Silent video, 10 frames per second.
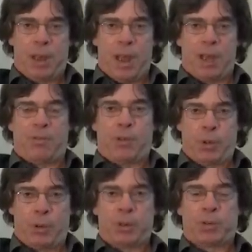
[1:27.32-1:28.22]
it, of
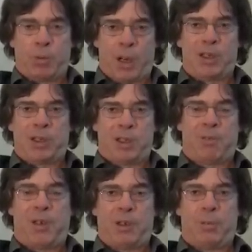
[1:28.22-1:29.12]
course, raises a
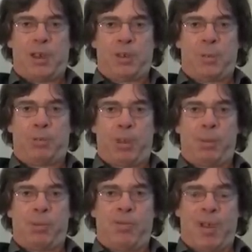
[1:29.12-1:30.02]
fundamental
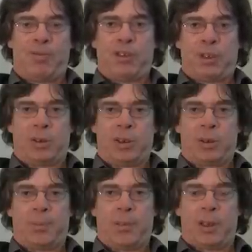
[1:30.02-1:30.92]
problem of
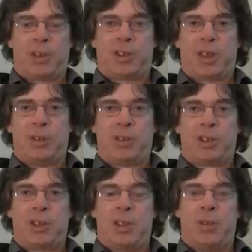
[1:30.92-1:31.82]
evidence,
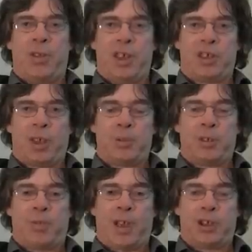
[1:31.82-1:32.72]
since these
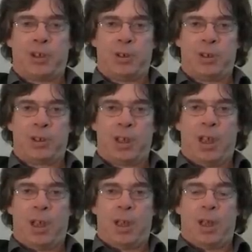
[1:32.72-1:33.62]
observations
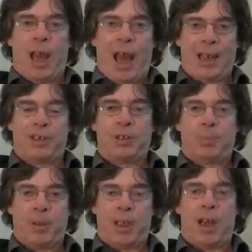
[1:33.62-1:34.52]
had to
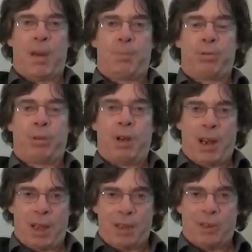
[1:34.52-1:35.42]
be
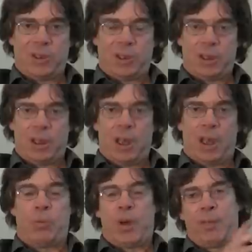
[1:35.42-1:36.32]
appraised.
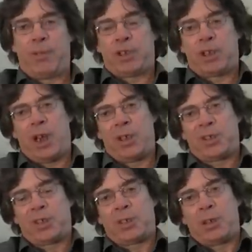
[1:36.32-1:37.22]
And one of the
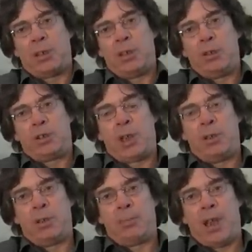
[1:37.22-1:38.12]
tasks that the
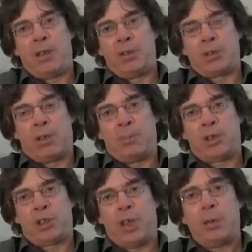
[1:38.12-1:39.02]
Newtonian
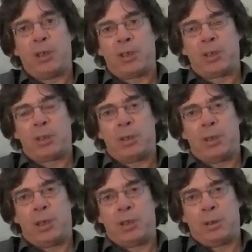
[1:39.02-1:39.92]
manuscripts show us
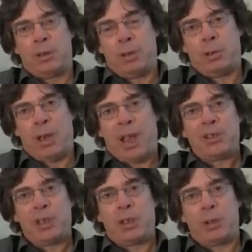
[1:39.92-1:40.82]
Newton
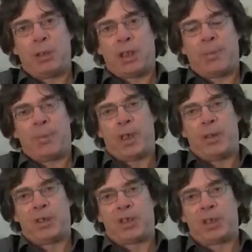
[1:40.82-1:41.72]
executing
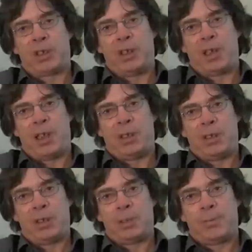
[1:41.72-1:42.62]
in the
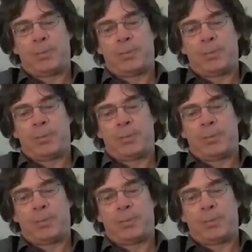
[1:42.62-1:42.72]
1680s